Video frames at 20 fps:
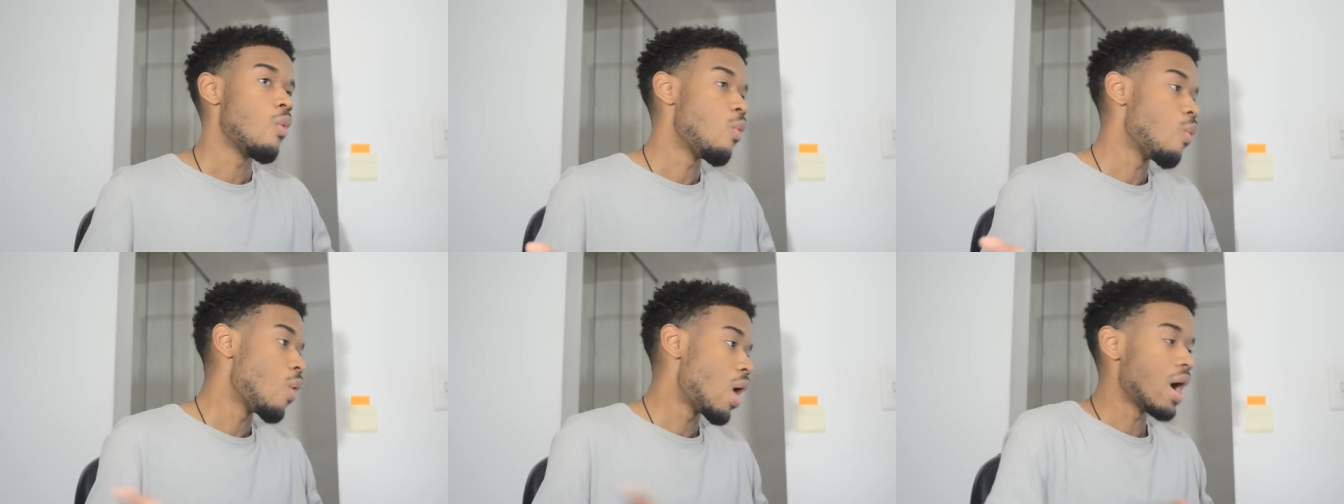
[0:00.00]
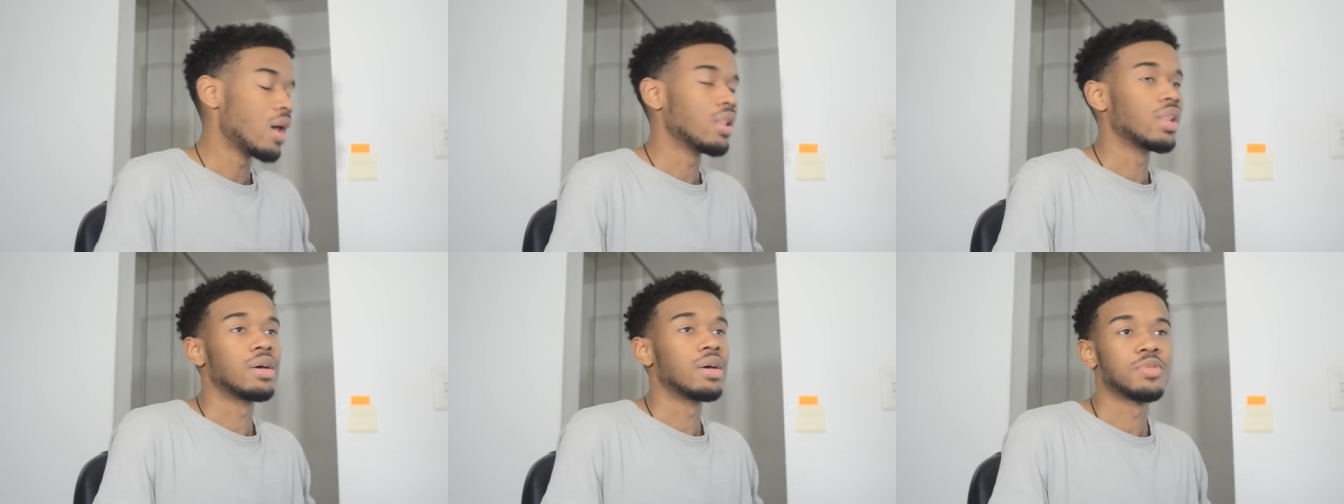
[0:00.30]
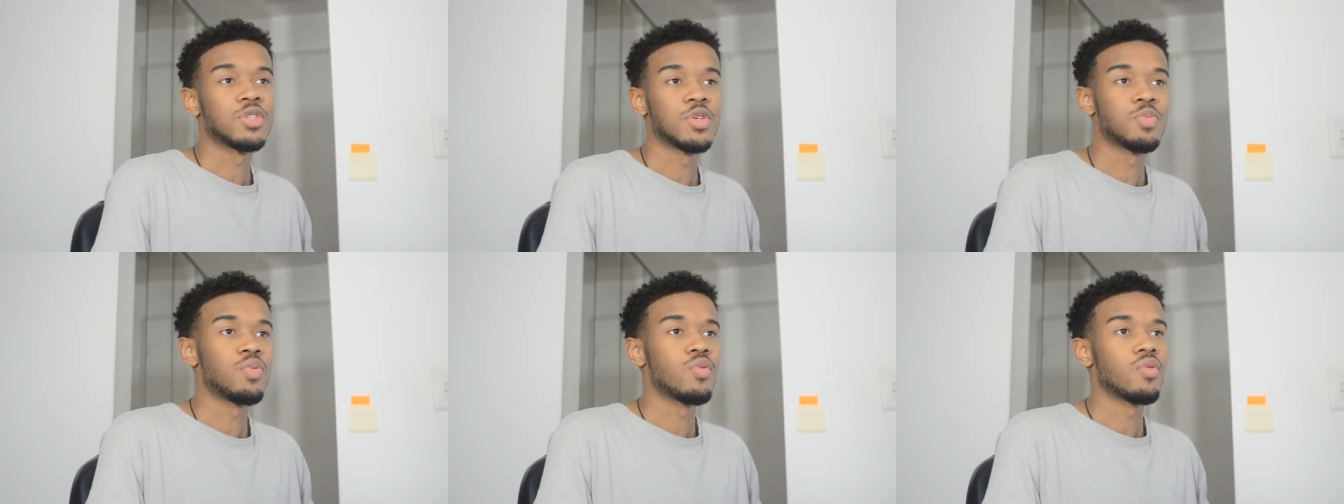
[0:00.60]
while I'm
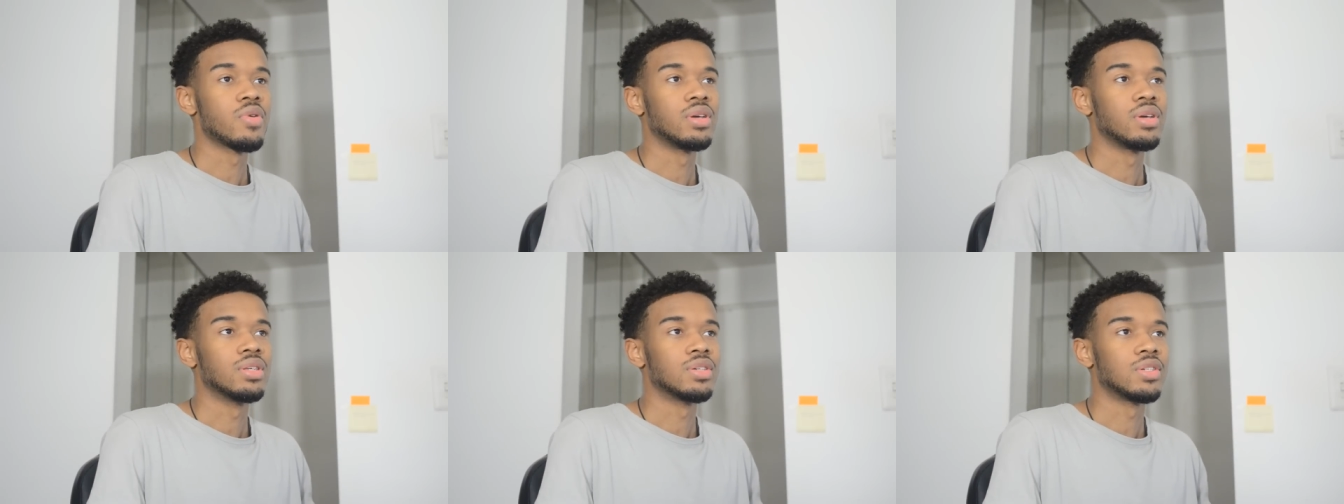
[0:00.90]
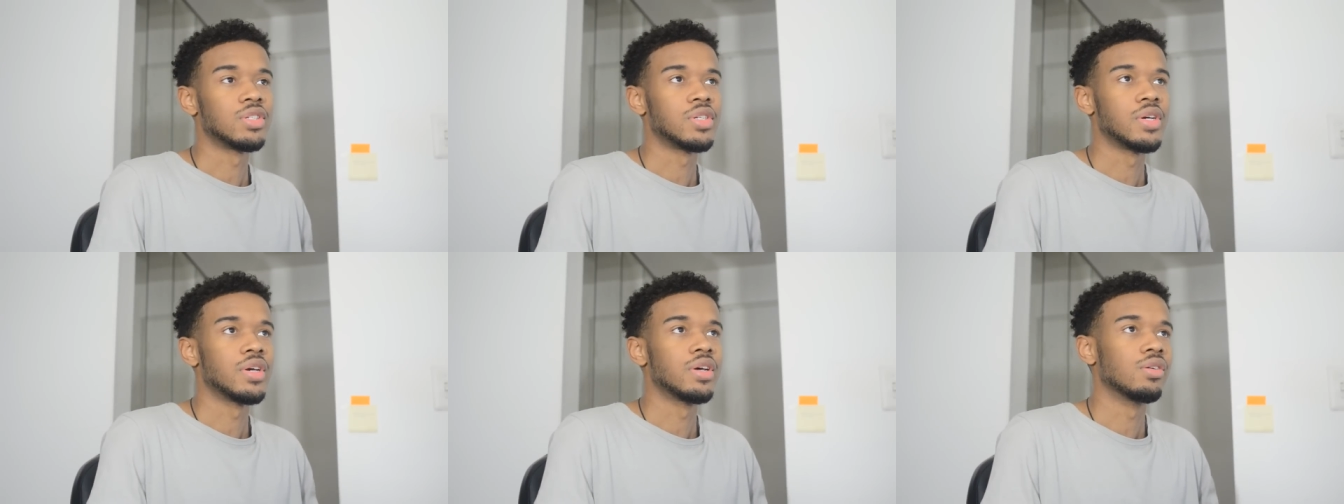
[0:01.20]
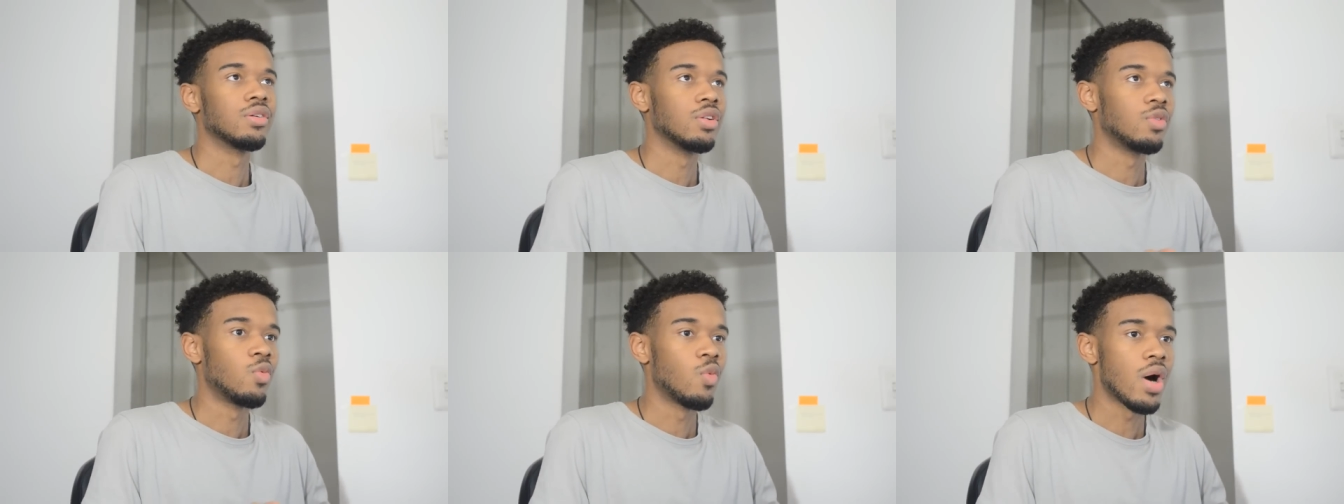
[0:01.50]
supporting this
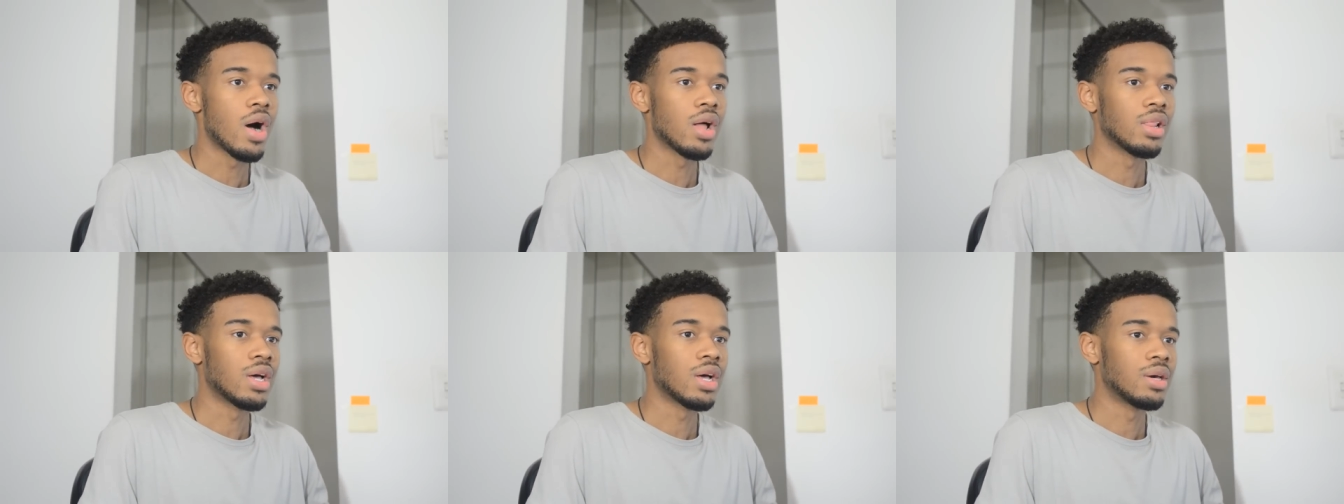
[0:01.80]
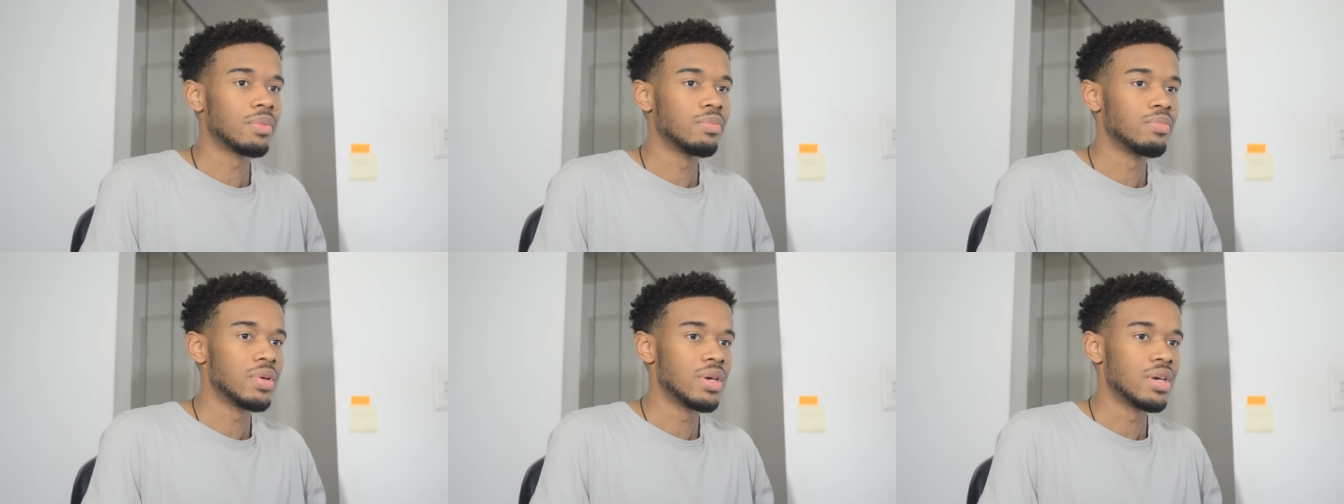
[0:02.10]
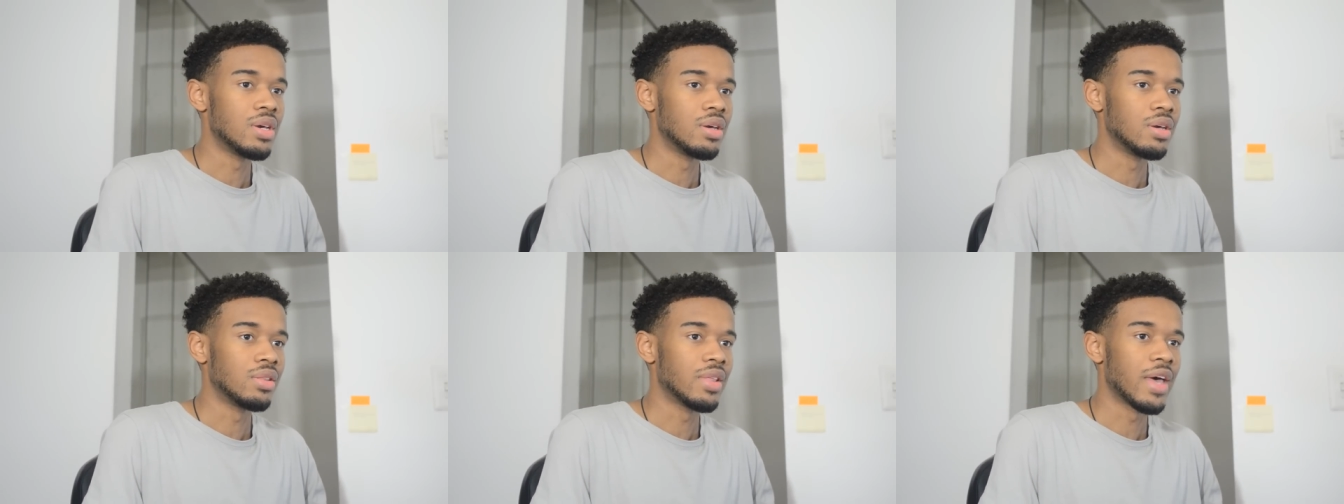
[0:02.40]
channel and while I'm
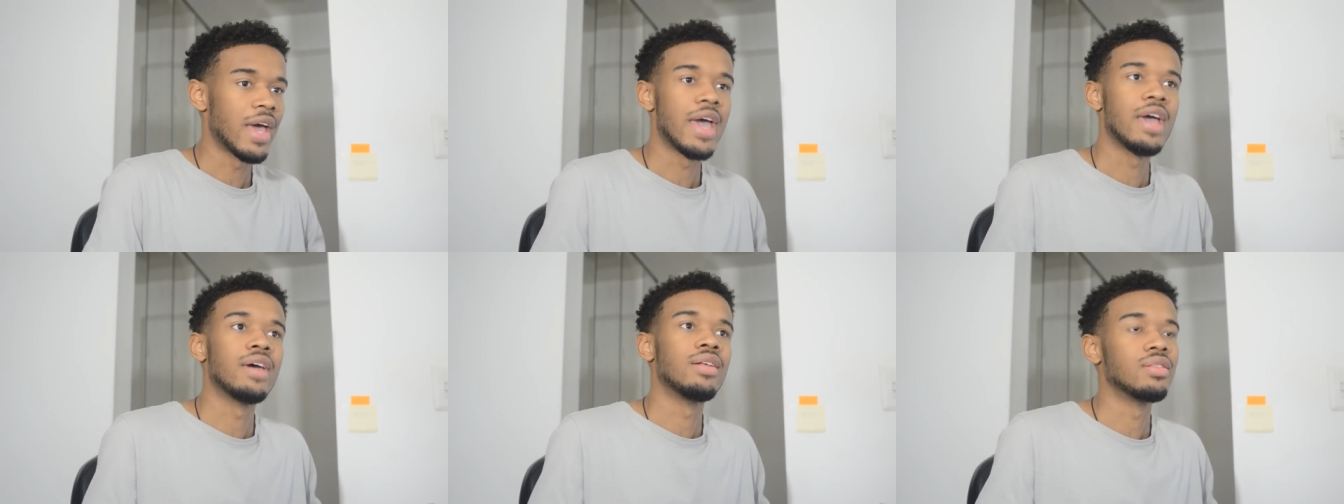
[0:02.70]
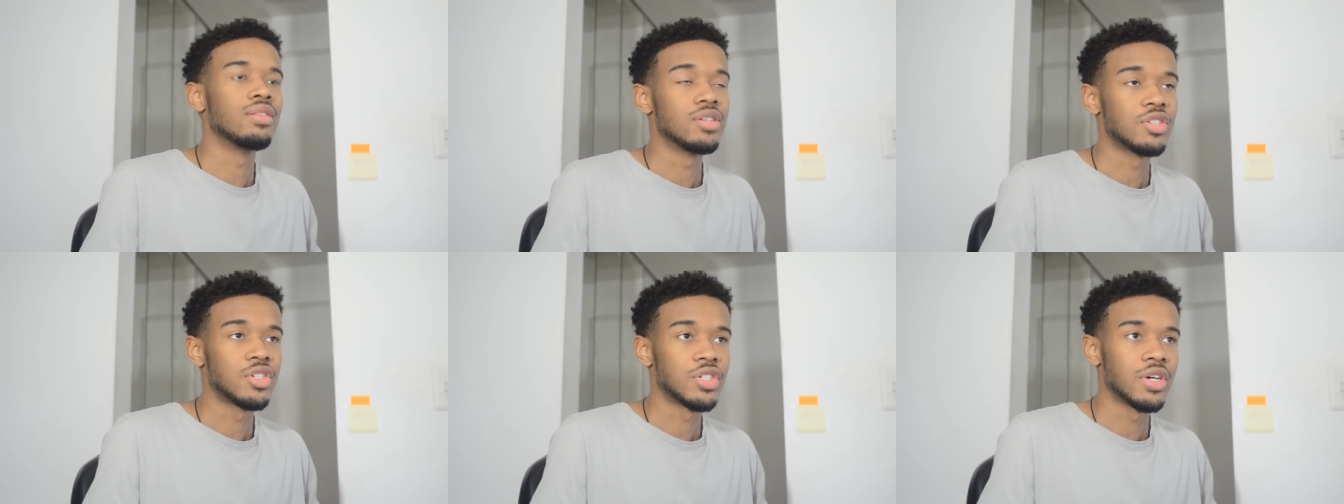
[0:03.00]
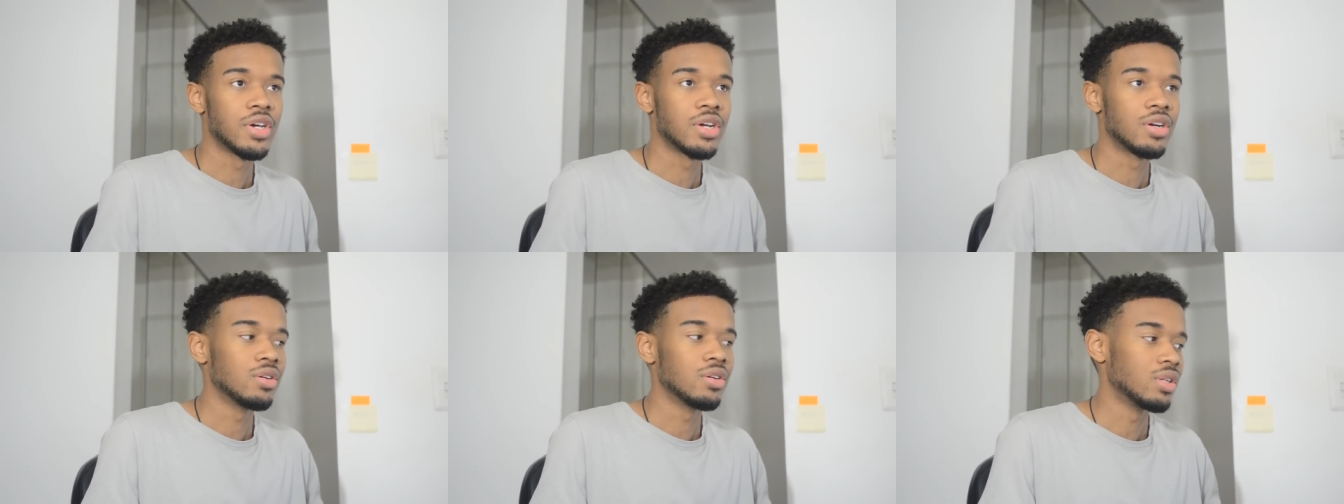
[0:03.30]
being the head of this
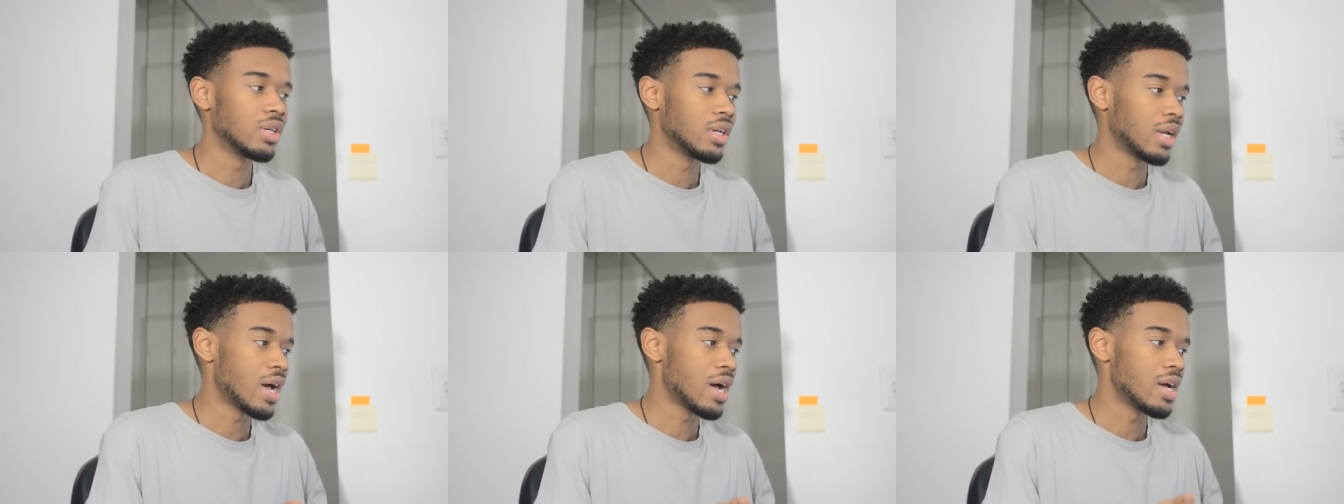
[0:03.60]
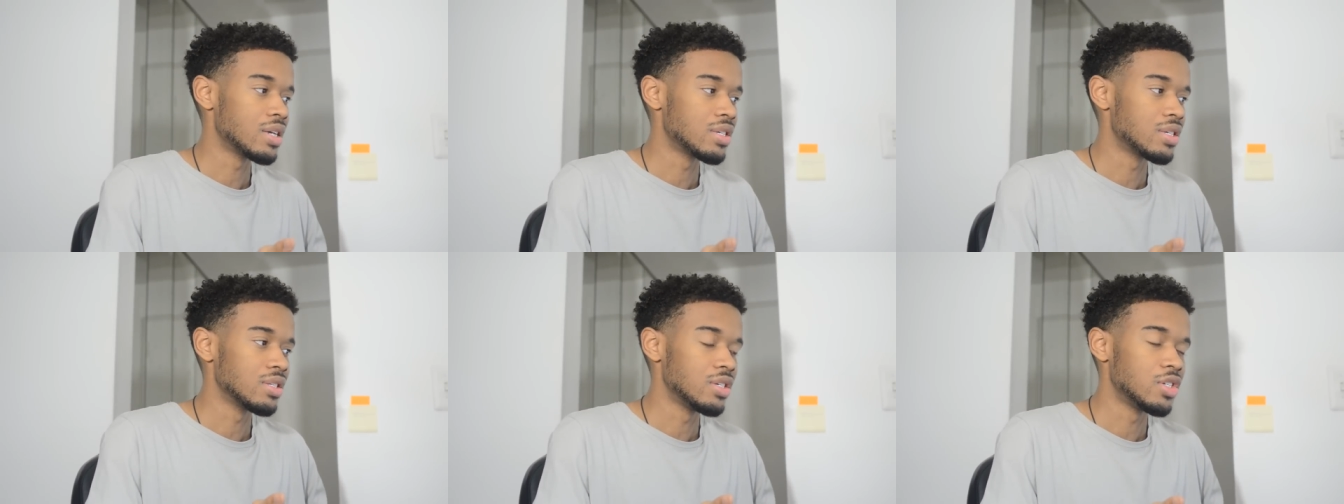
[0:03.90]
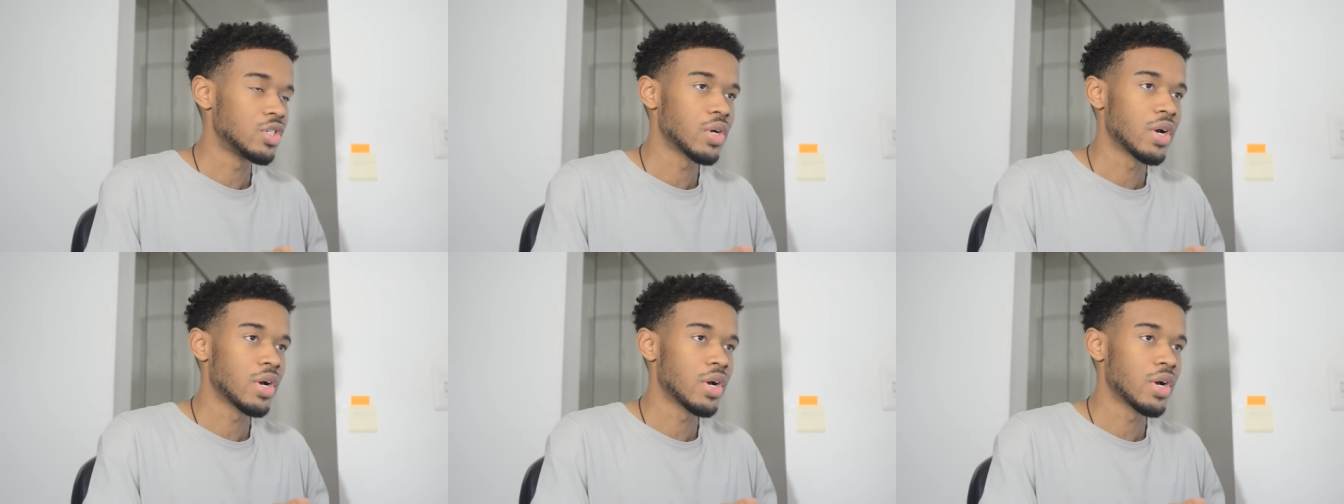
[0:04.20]
channel and constantly